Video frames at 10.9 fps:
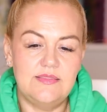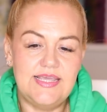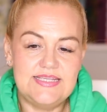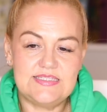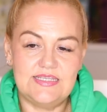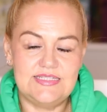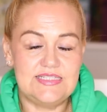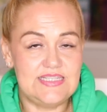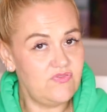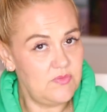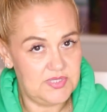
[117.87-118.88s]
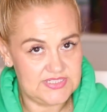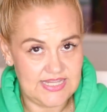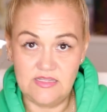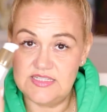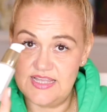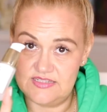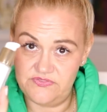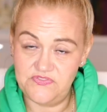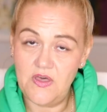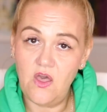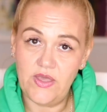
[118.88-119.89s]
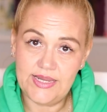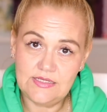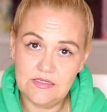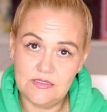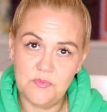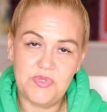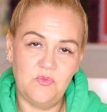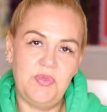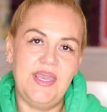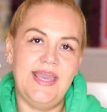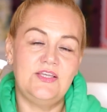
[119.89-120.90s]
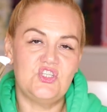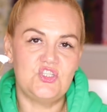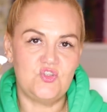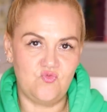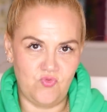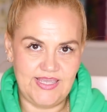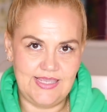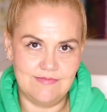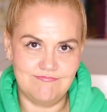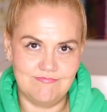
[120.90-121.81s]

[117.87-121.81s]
This is 7%, so that's fine, but the pH is 3.